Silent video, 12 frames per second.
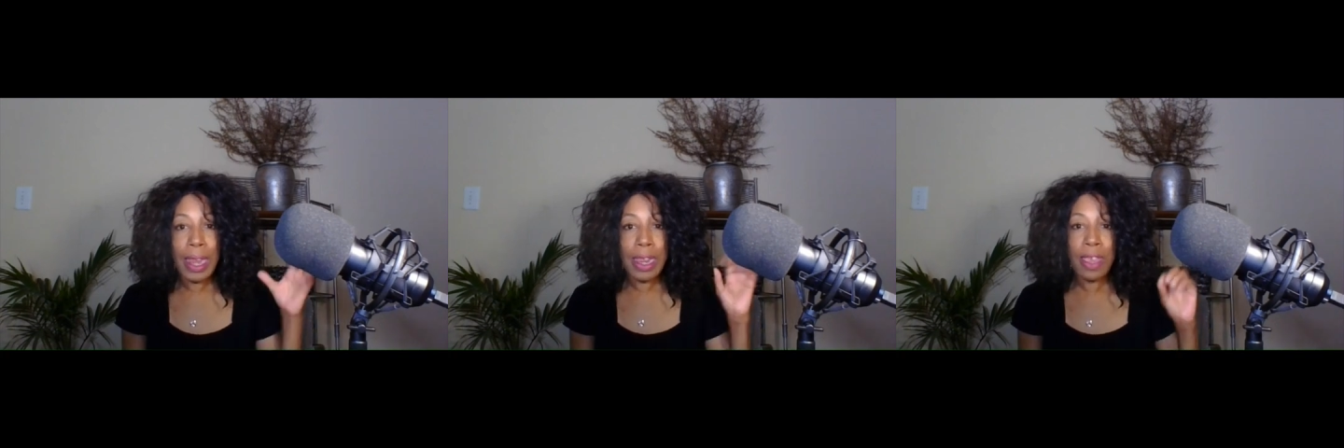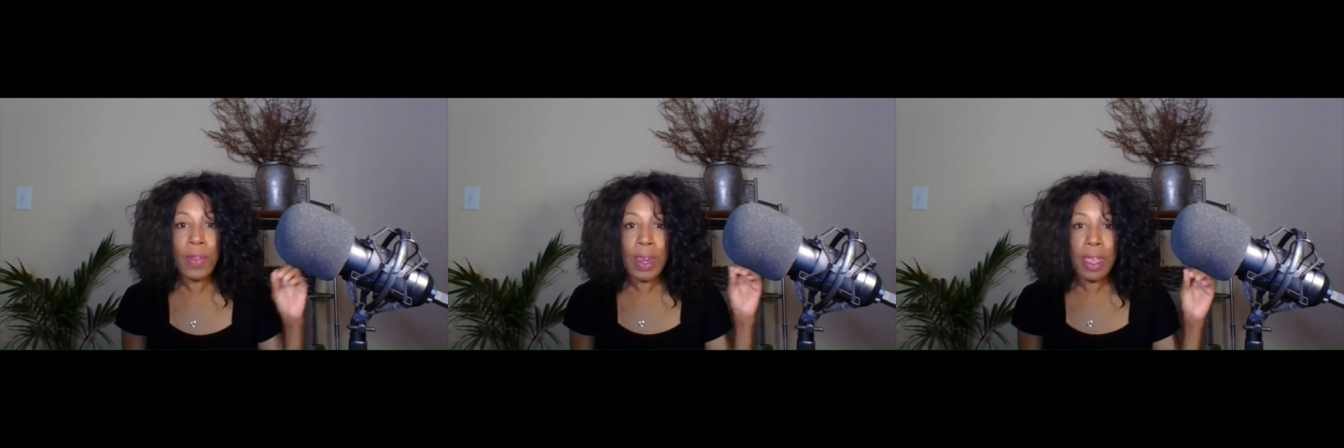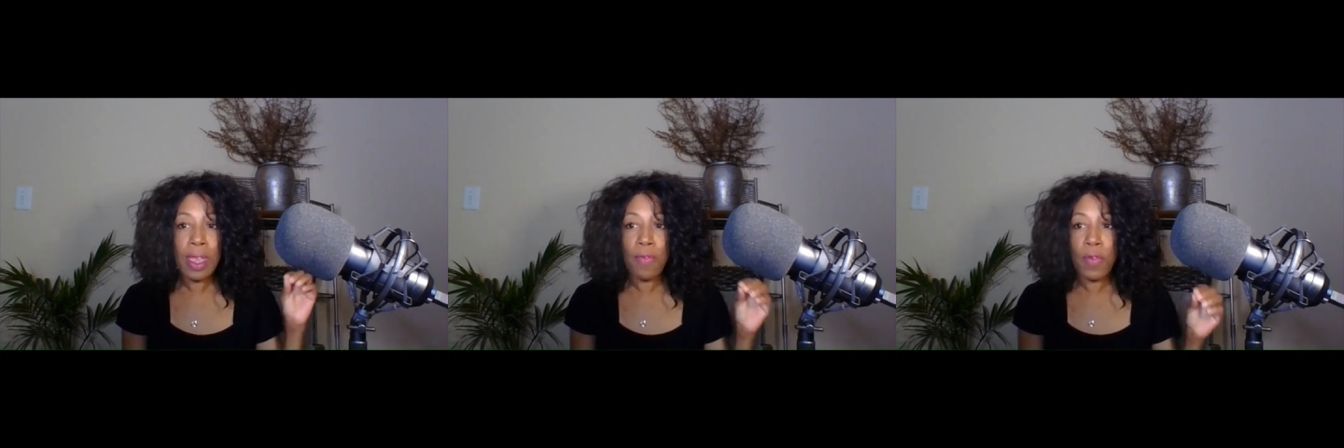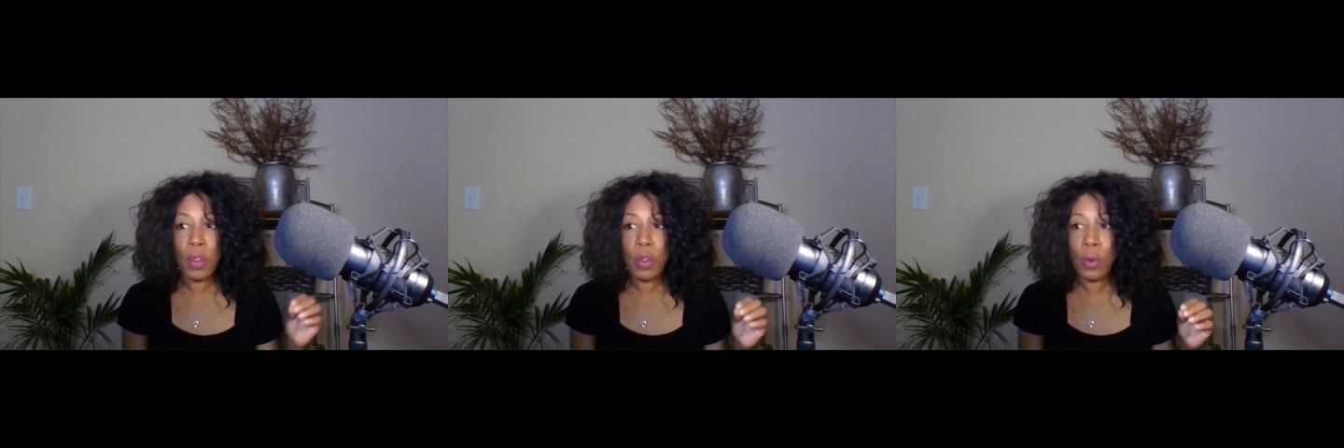And even
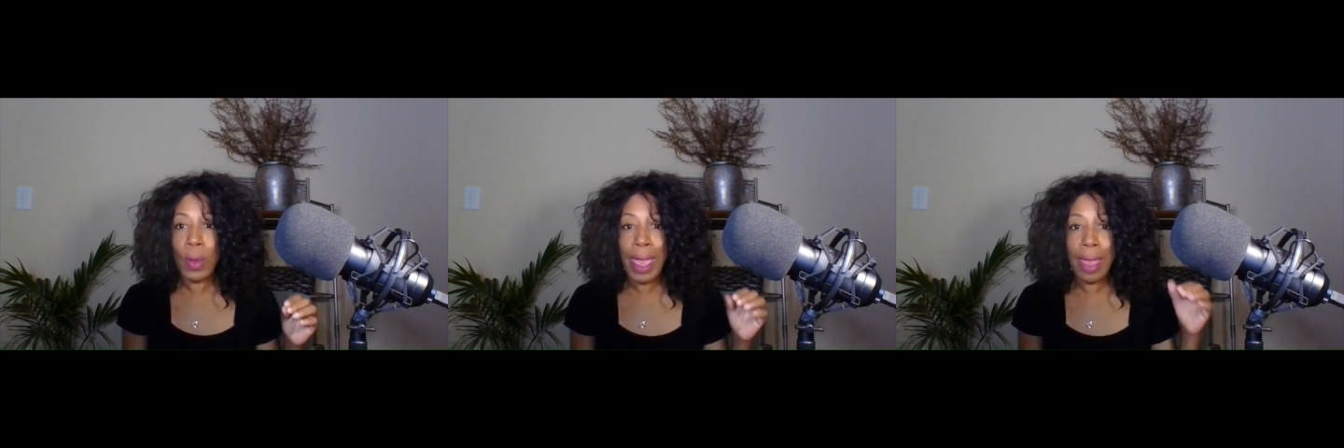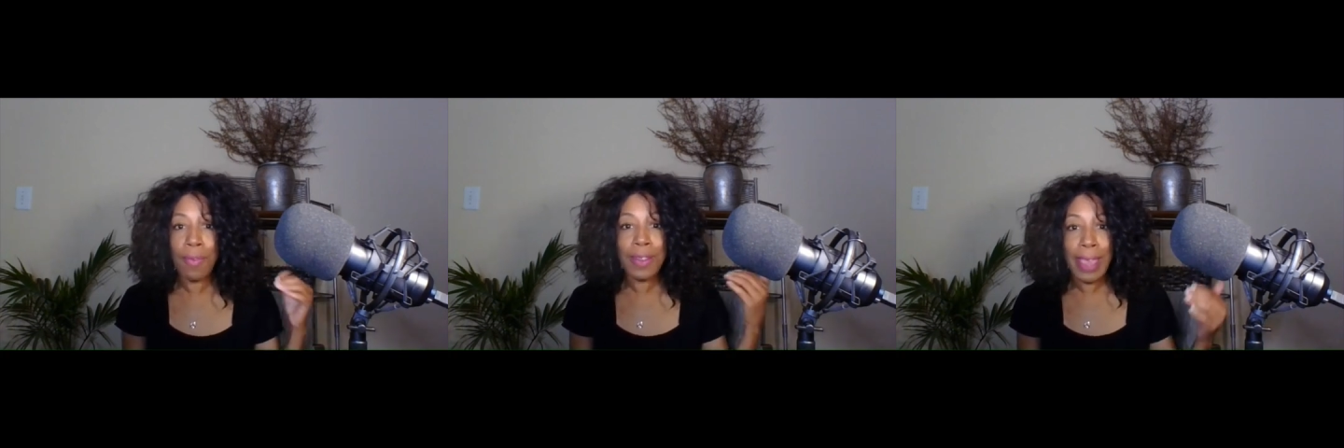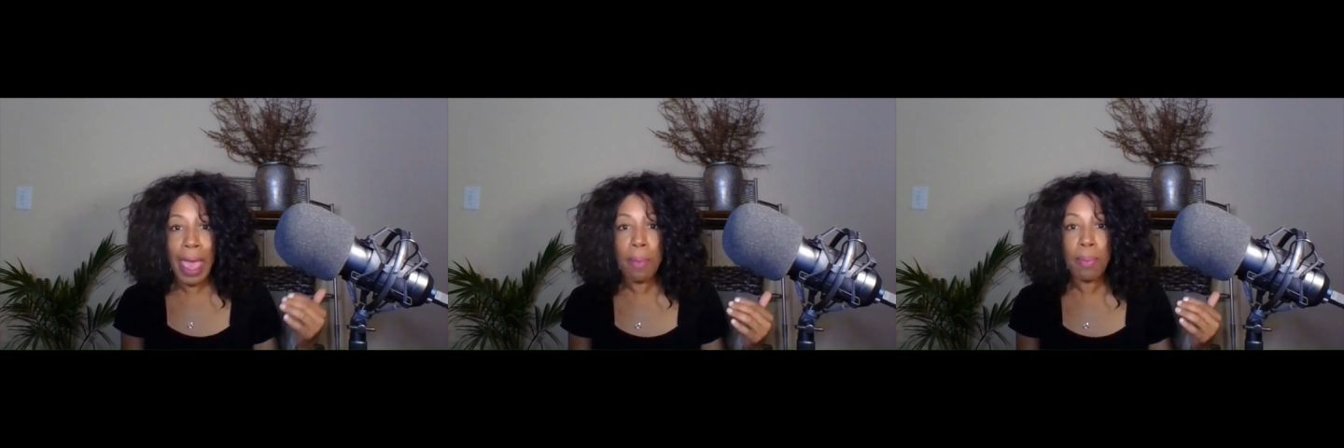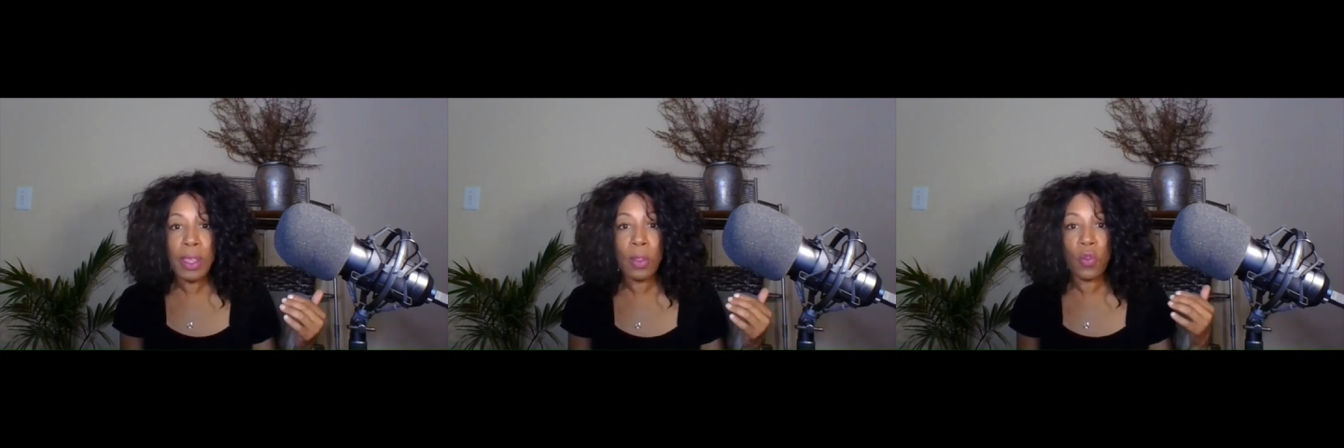if you have
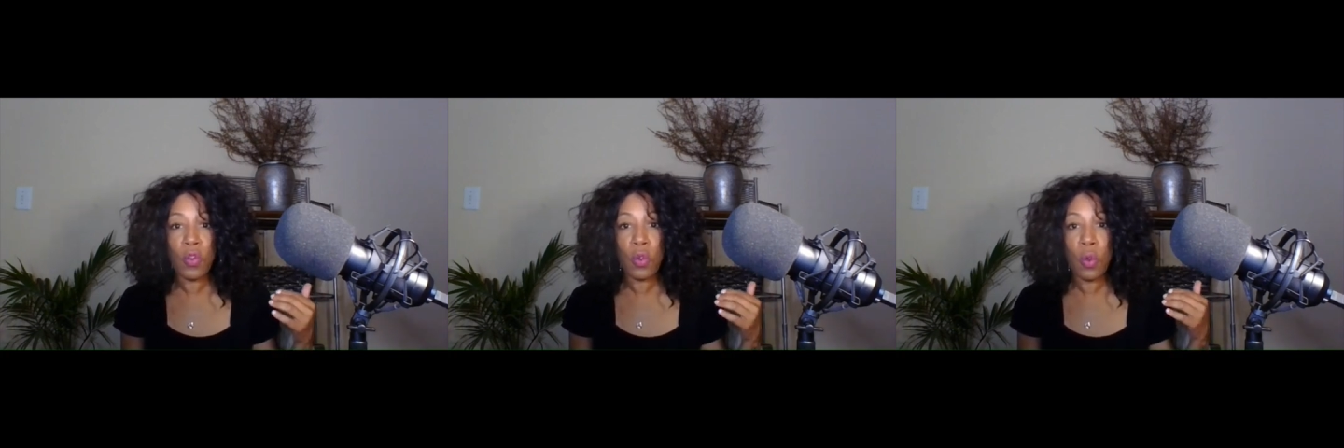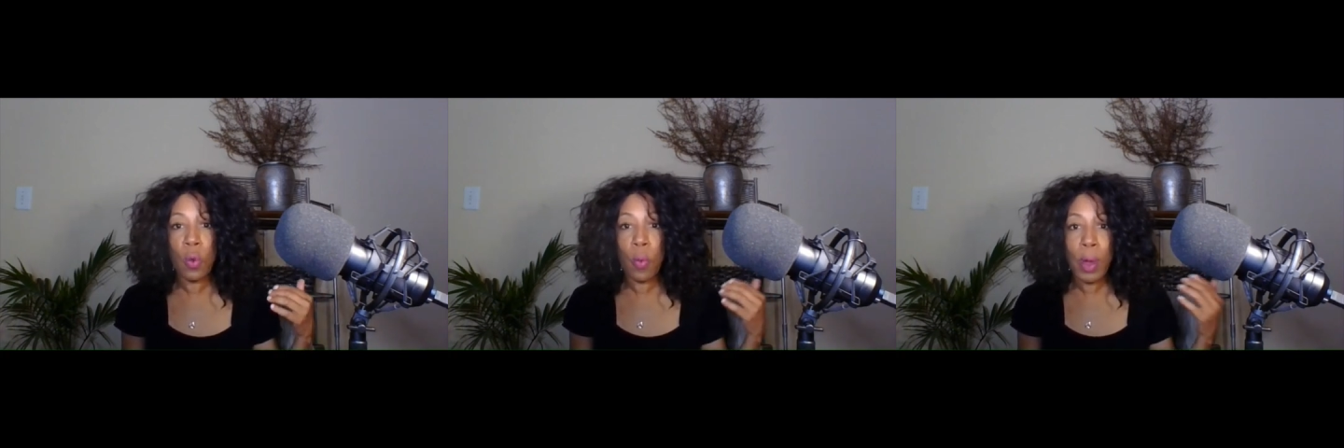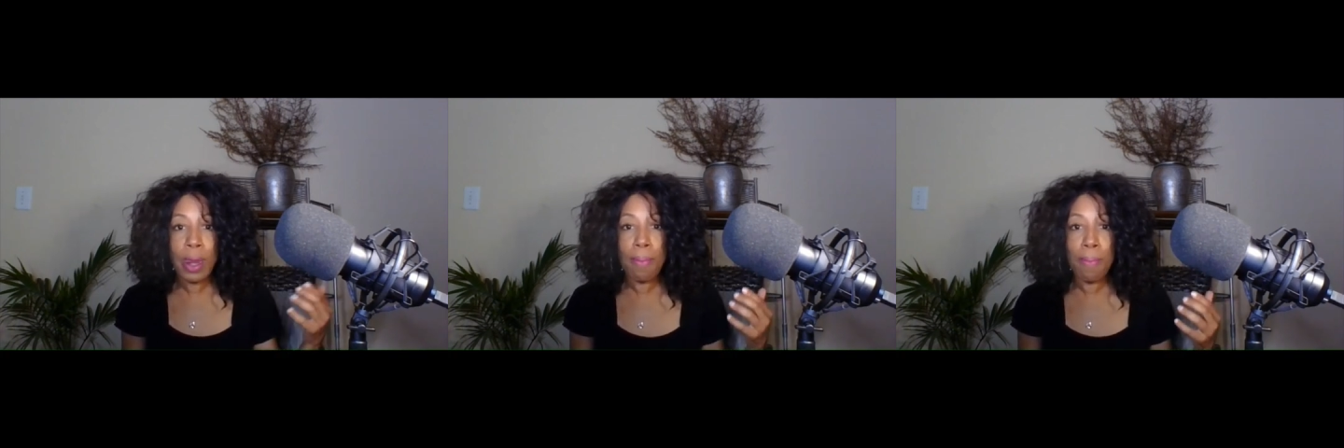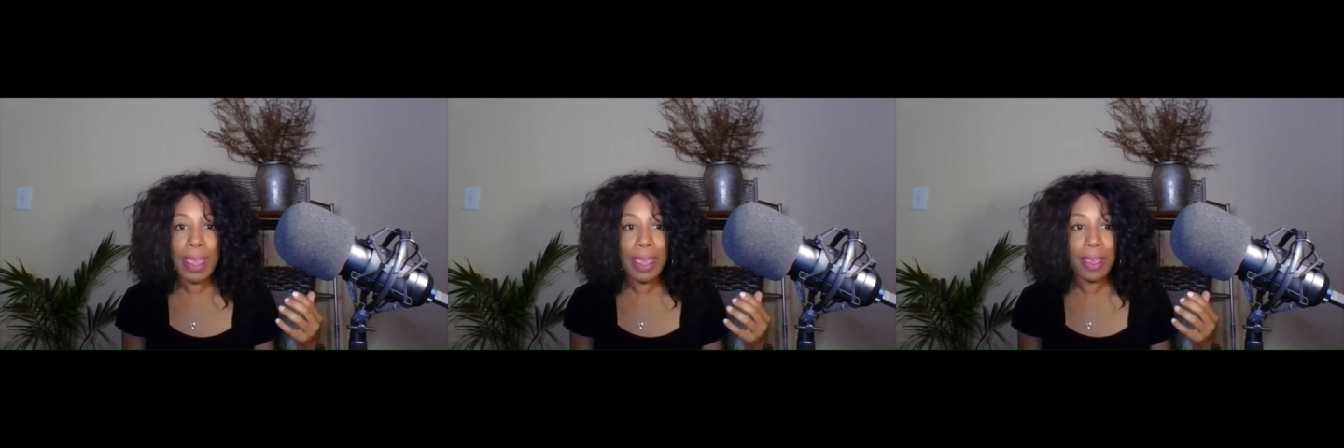tapped into what
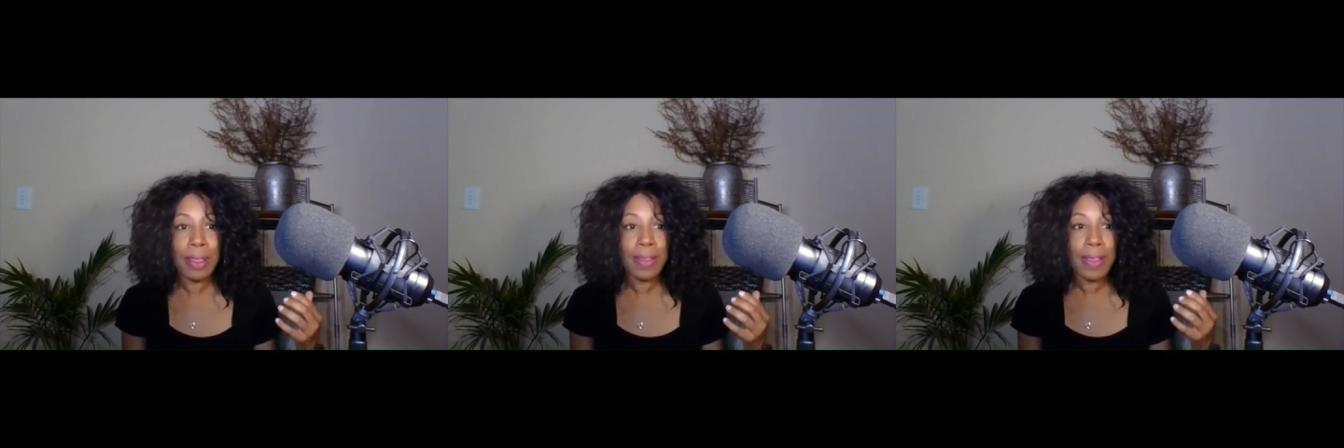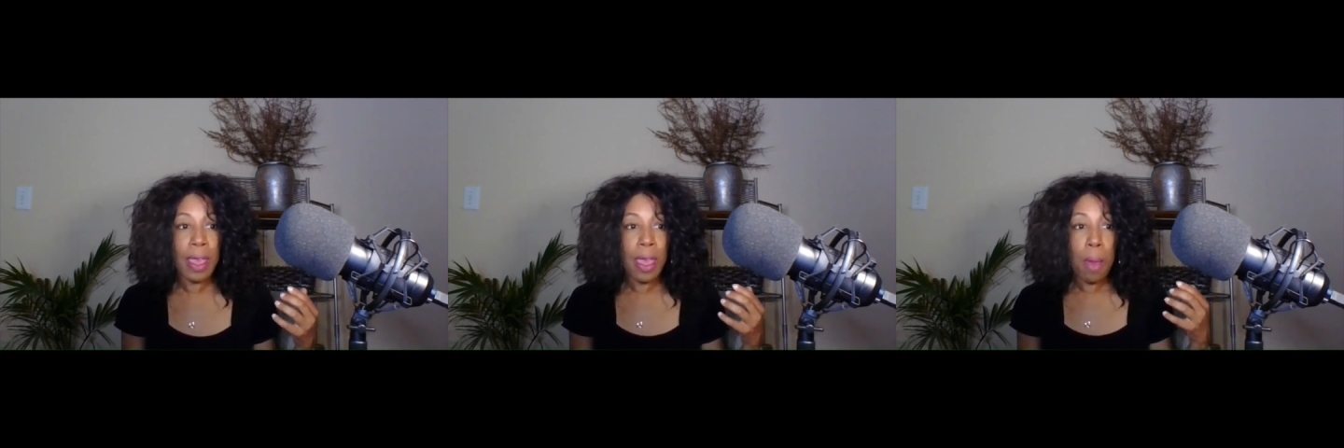it means,